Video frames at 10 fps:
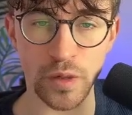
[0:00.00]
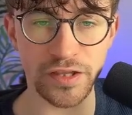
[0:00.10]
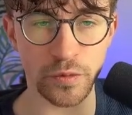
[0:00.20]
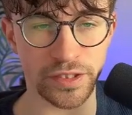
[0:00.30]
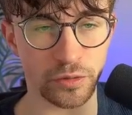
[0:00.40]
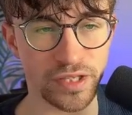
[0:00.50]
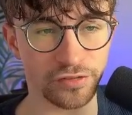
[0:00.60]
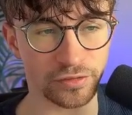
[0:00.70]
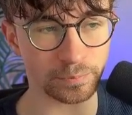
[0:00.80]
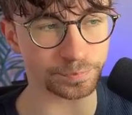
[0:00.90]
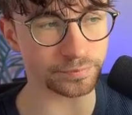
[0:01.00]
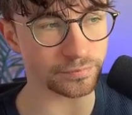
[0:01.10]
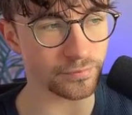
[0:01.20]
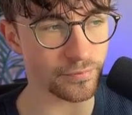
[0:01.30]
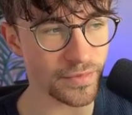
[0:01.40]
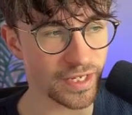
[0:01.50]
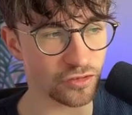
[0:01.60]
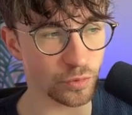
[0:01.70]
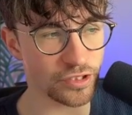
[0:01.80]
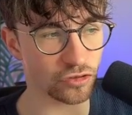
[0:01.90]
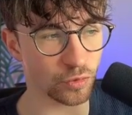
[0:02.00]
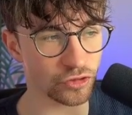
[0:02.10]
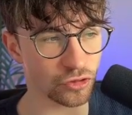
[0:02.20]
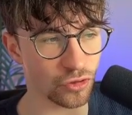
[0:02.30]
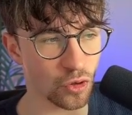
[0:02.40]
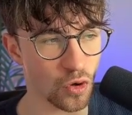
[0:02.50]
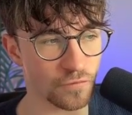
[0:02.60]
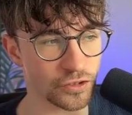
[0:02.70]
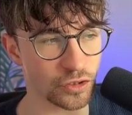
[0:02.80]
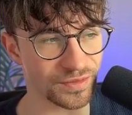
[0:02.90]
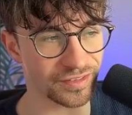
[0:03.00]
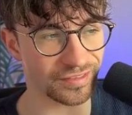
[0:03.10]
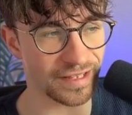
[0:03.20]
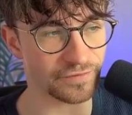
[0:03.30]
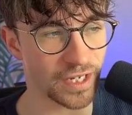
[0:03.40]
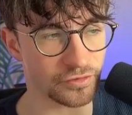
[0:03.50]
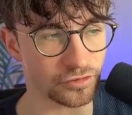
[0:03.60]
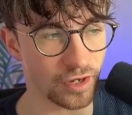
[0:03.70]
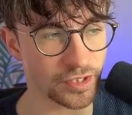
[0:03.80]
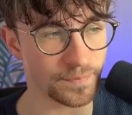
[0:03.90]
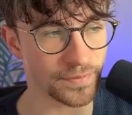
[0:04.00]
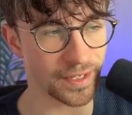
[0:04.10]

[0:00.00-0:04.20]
that we do this is we just want to go over to this left-hand side